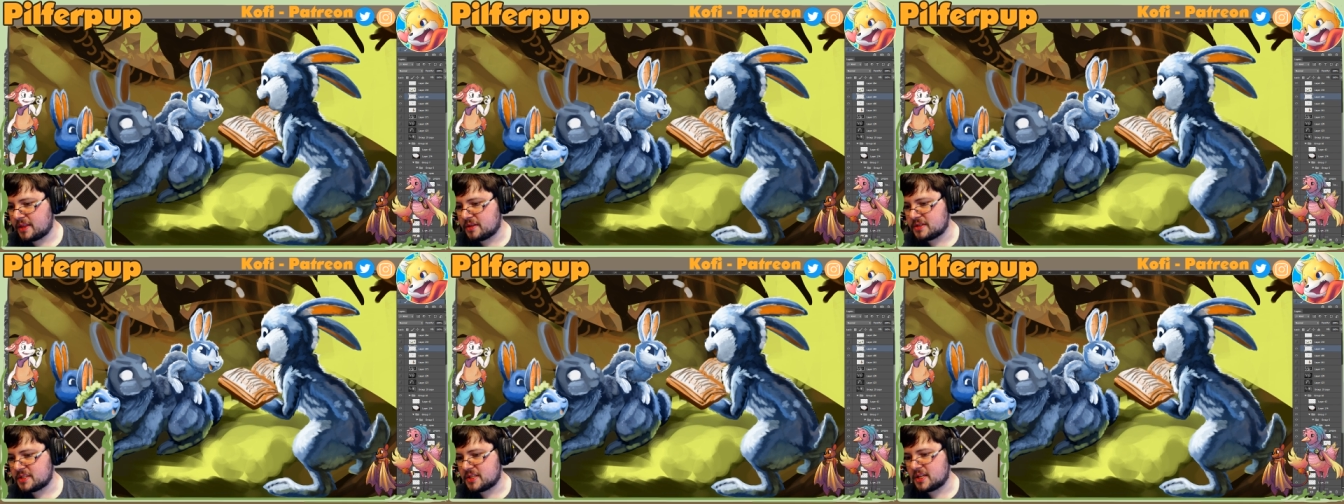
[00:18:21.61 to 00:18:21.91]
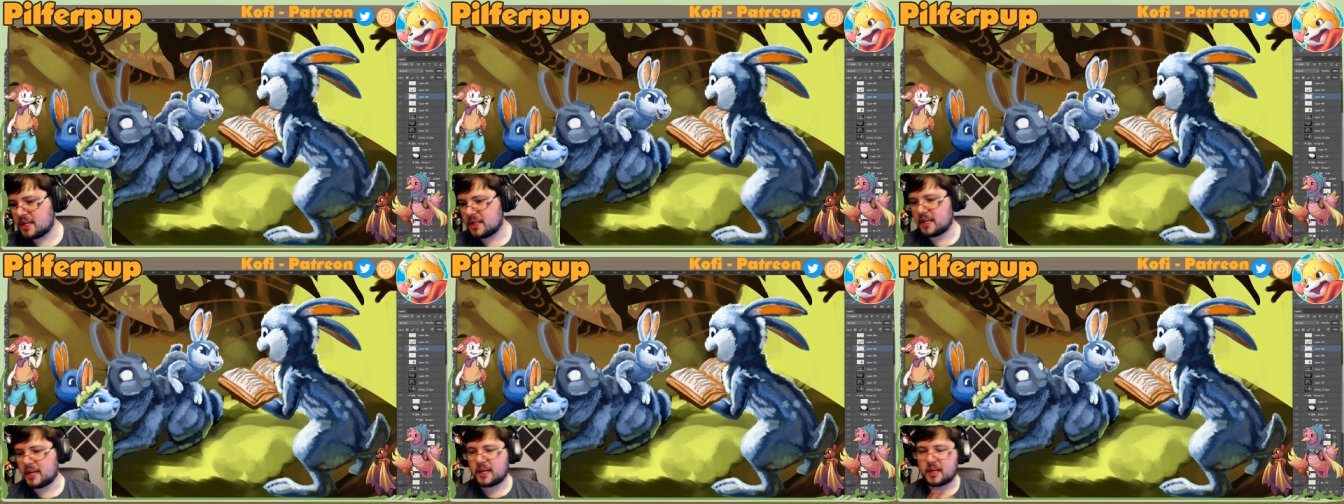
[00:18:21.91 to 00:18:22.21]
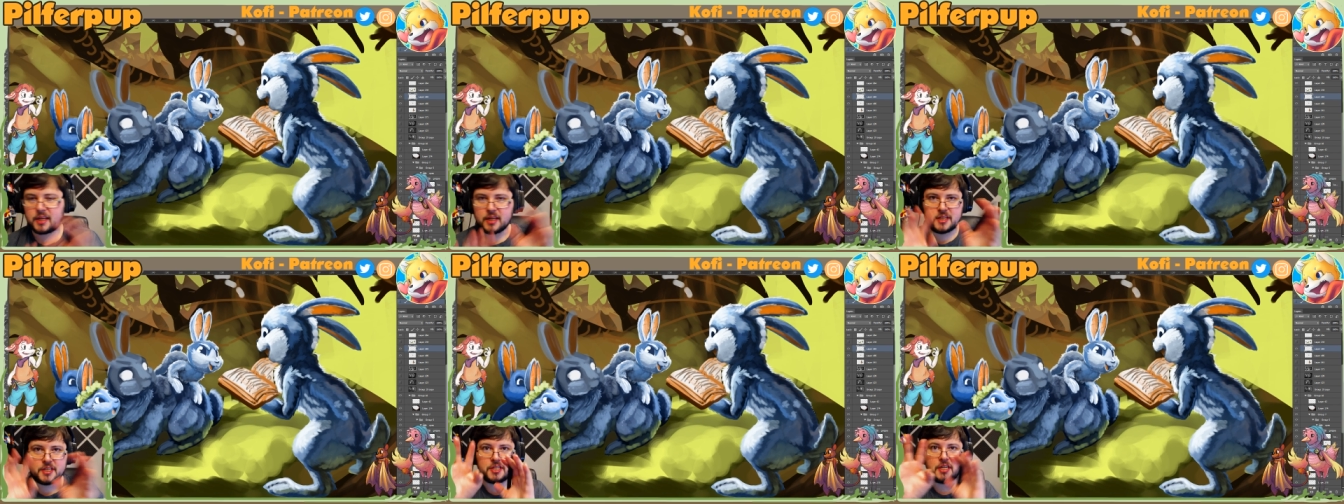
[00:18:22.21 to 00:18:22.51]
There's not
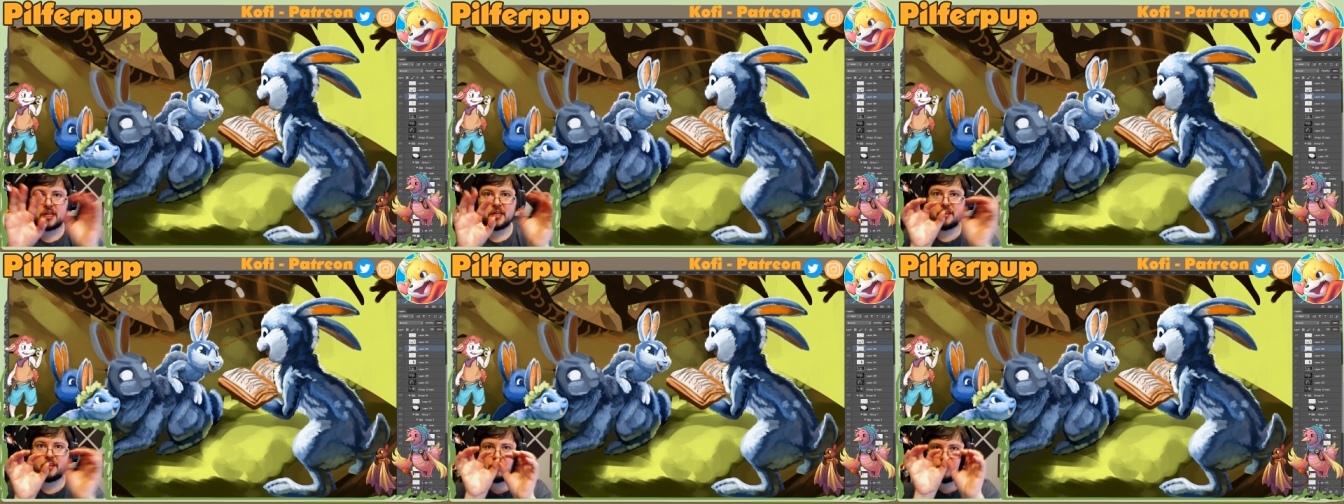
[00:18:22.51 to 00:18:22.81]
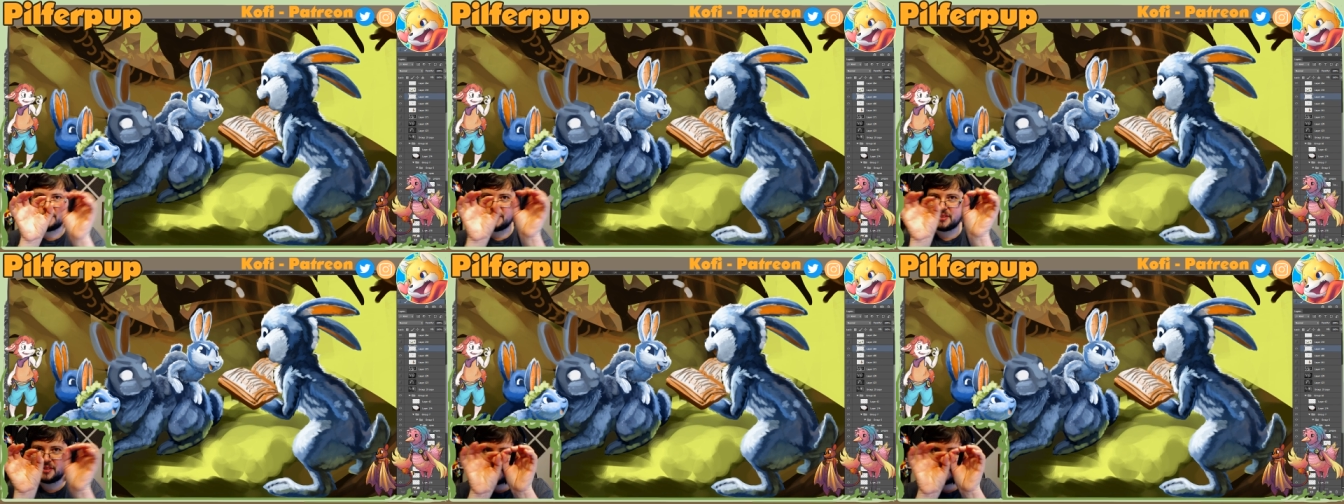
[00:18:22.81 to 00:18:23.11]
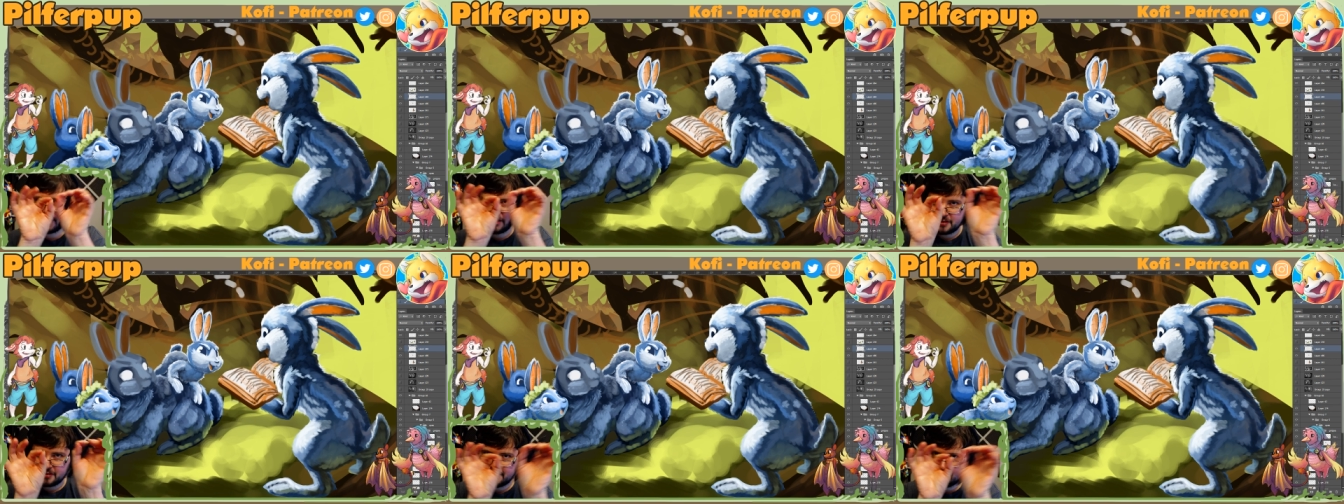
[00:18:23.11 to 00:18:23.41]
like a ton of
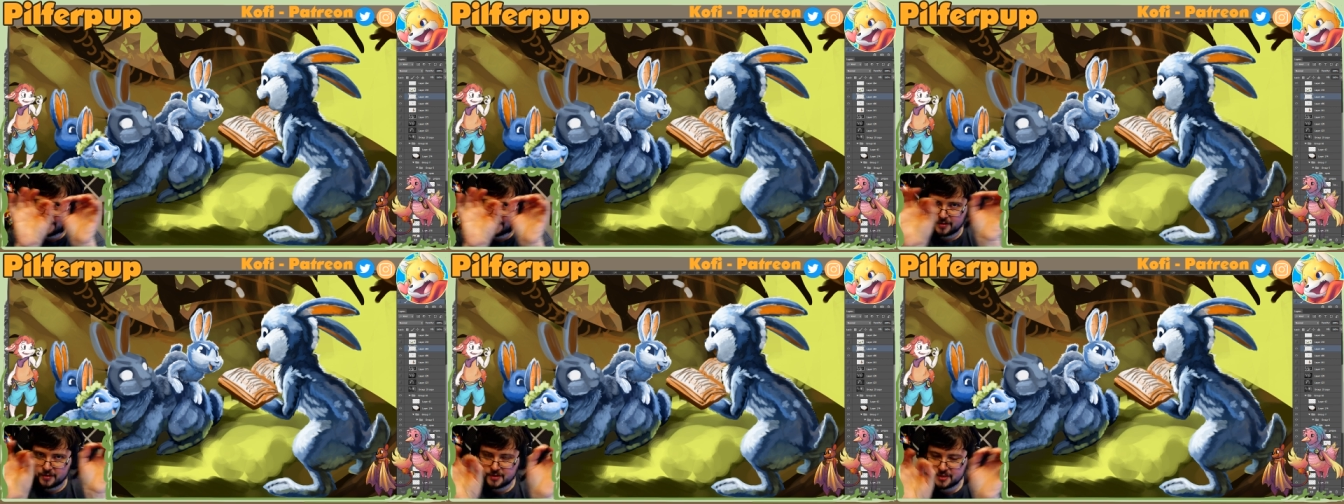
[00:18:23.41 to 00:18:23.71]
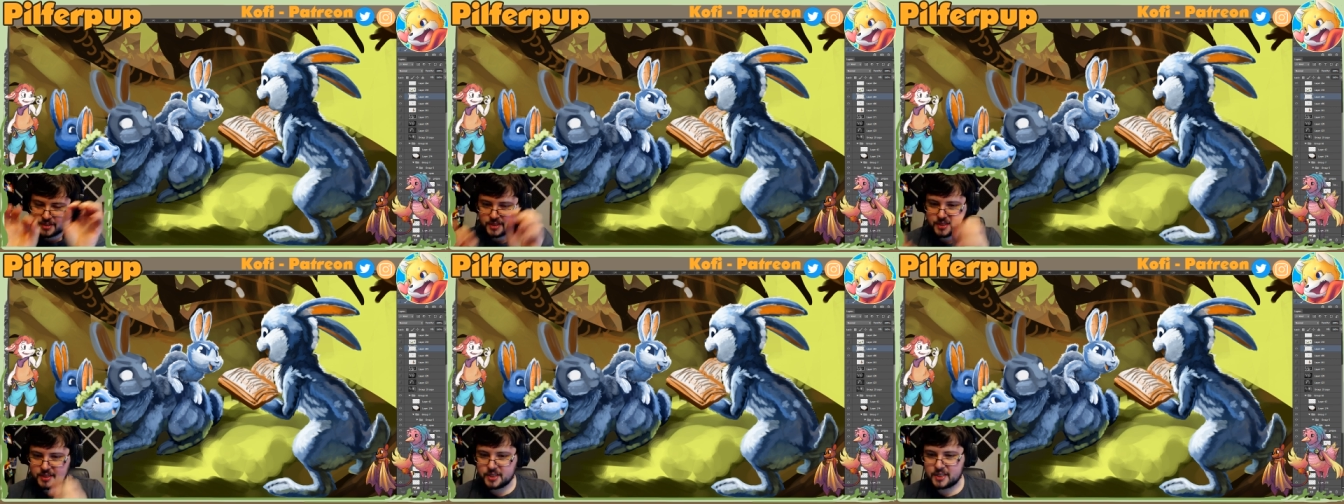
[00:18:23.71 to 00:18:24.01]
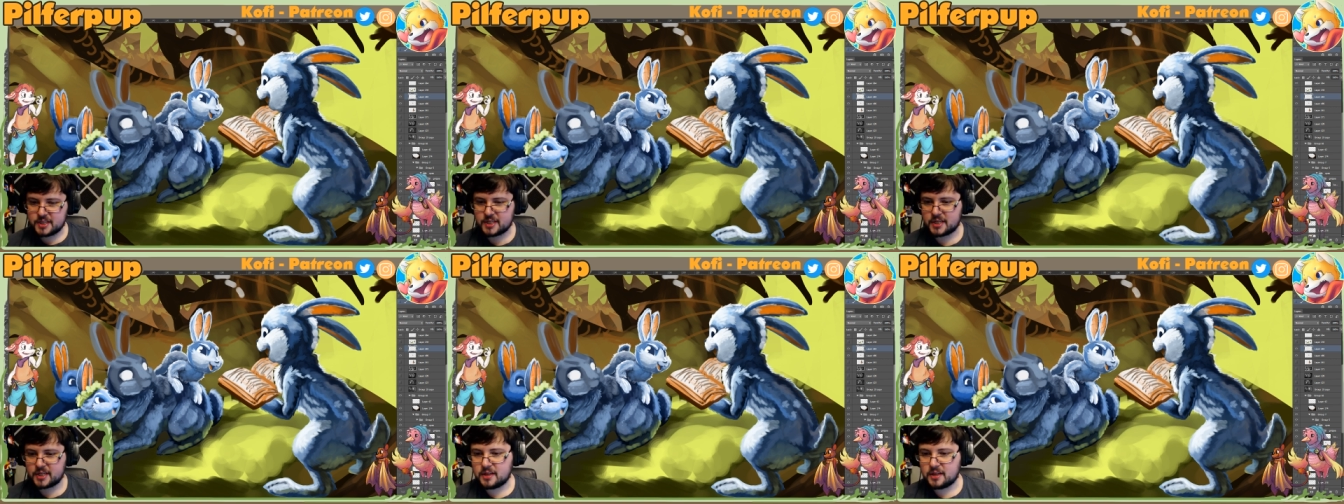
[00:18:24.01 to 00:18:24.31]
little furs and
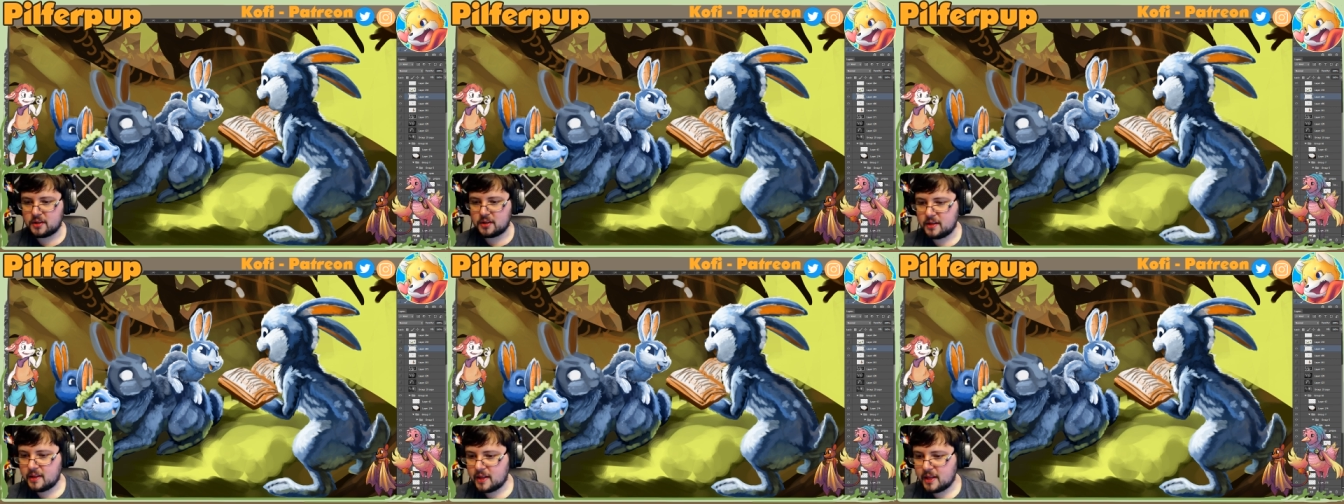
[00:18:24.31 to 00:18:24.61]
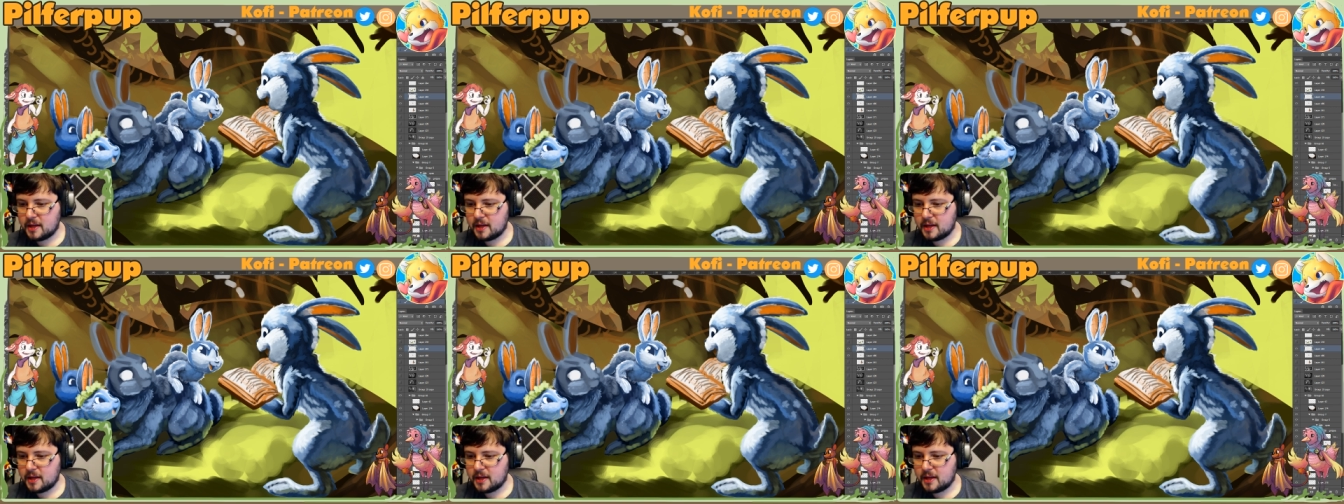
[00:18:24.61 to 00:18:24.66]
detail,